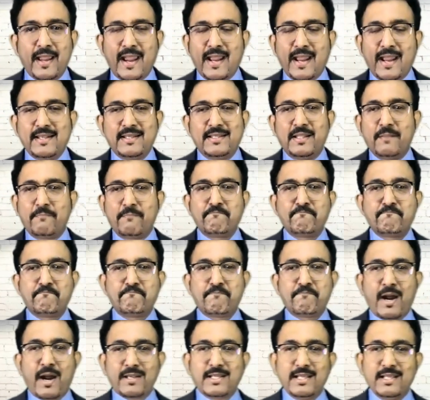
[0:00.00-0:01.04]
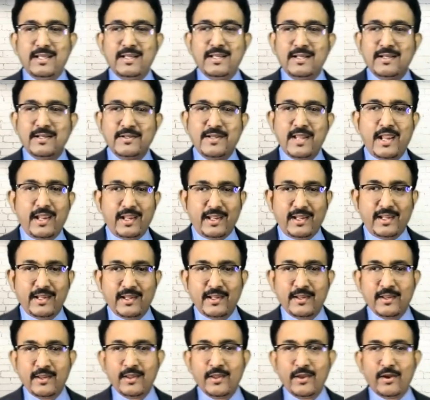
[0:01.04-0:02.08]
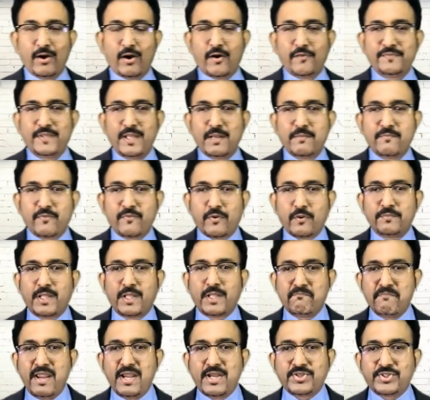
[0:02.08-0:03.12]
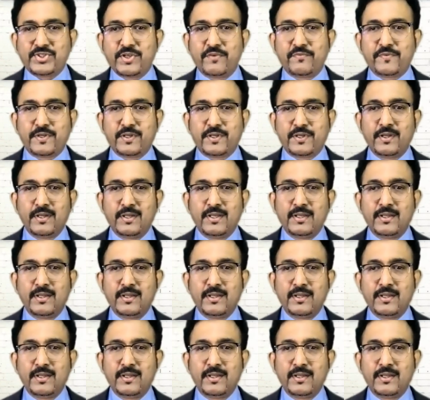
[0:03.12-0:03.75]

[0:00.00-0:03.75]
And the parting day of that from that makeshift